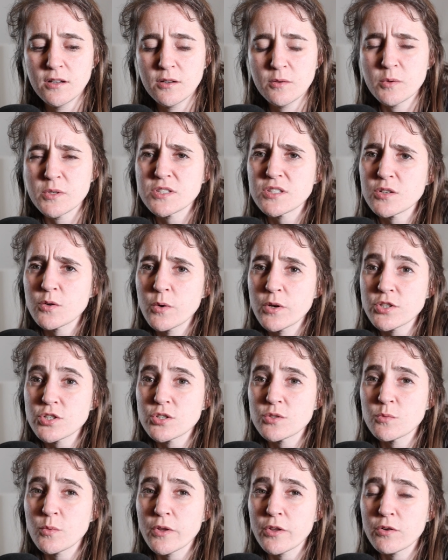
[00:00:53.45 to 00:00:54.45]
was to
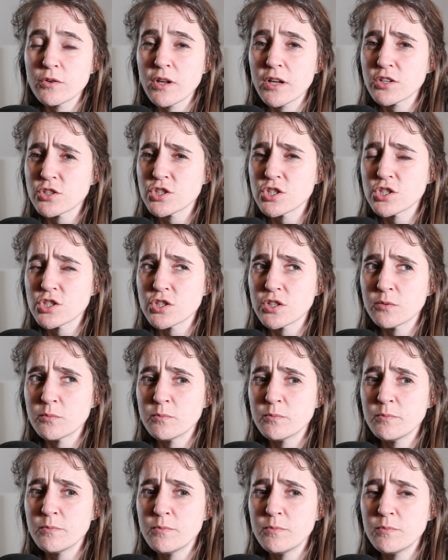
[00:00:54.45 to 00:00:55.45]
question whether or not she should
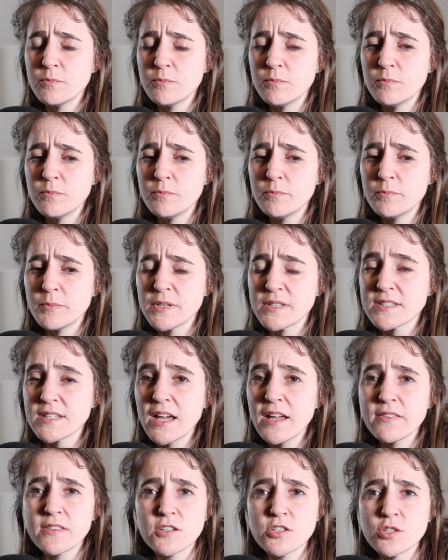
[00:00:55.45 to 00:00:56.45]
be
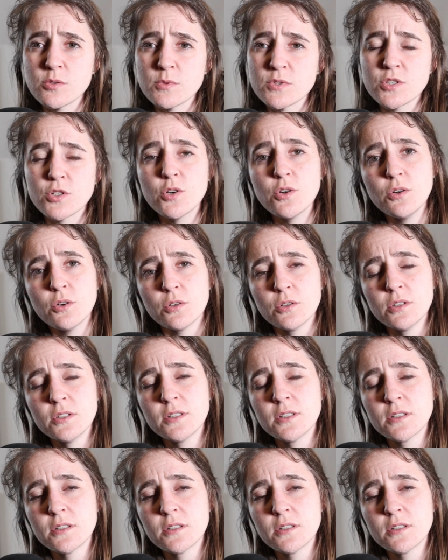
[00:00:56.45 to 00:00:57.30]
sad that she was a girl.